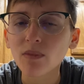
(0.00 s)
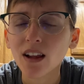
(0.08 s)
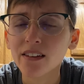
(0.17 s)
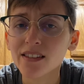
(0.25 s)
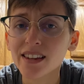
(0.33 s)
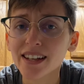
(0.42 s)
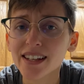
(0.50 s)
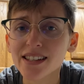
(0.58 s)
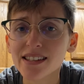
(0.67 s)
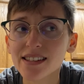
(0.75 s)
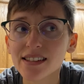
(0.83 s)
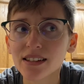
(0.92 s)

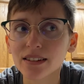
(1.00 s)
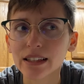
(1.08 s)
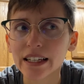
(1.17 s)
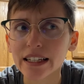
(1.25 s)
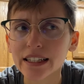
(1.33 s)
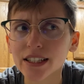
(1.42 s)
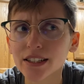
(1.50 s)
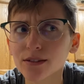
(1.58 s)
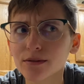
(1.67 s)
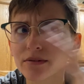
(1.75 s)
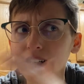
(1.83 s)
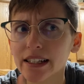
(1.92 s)
this, like,
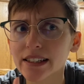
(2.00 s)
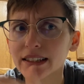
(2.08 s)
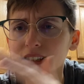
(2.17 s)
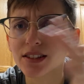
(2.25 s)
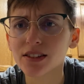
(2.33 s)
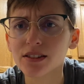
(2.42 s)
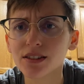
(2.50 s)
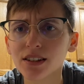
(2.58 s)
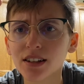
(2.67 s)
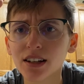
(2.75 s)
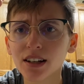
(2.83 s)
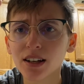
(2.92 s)
racist
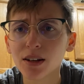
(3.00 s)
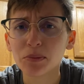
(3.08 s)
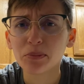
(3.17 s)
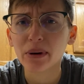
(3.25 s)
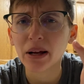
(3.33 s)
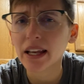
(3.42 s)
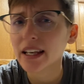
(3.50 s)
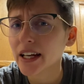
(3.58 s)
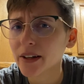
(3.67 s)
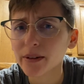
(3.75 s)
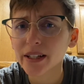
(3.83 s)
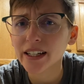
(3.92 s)

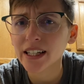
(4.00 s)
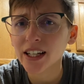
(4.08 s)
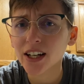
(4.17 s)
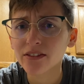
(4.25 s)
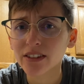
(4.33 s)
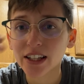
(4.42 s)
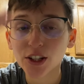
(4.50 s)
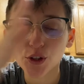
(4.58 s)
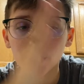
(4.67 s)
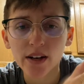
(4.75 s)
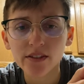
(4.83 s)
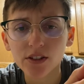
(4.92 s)
binary of, like,
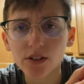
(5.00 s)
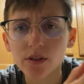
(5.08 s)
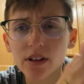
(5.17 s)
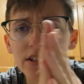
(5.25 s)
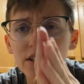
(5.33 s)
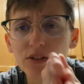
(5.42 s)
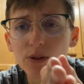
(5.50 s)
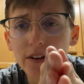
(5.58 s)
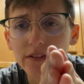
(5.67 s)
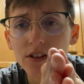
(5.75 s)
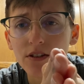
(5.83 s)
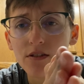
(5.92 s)
you have to do this and you have
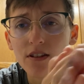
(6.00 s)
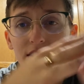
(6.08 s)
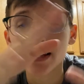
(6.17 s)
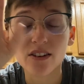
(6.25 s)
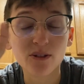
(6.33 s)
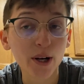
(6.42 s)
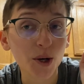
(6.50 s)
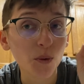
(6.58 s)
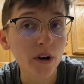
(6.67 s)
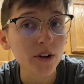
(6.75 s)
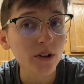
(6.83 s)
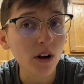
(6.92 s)
to do this. I don't care
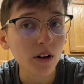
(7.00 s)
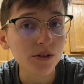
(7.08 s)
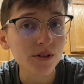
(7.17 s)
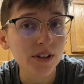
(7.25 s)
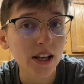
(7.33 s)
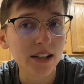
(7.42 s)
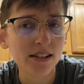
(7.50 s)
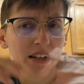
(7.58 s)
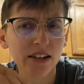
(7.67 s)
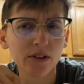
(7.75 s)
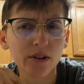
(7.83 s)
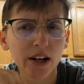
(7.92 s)
what your culture says, and I
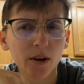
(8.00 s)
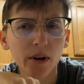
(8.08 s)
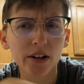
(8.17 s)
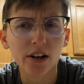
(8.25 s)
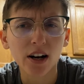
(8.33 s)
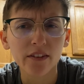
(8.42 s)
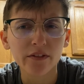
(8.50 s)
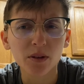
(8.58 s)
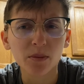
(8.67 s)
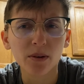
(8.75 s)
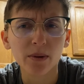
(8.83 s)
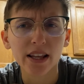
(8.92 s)
don't care what you're
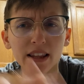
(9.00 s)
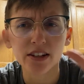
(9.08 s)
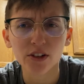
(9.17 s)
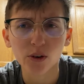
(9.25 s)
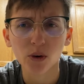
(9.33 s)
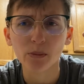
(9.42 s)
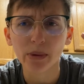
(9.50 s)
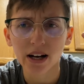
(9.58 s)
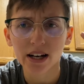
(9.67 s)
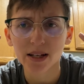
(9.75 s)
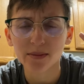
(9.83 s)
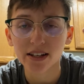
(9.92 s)
comfortable with in your own
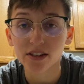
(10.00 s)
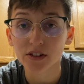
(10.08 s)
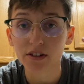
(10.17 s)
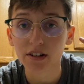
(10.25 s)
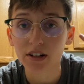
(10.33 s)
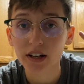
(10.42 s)
body, because your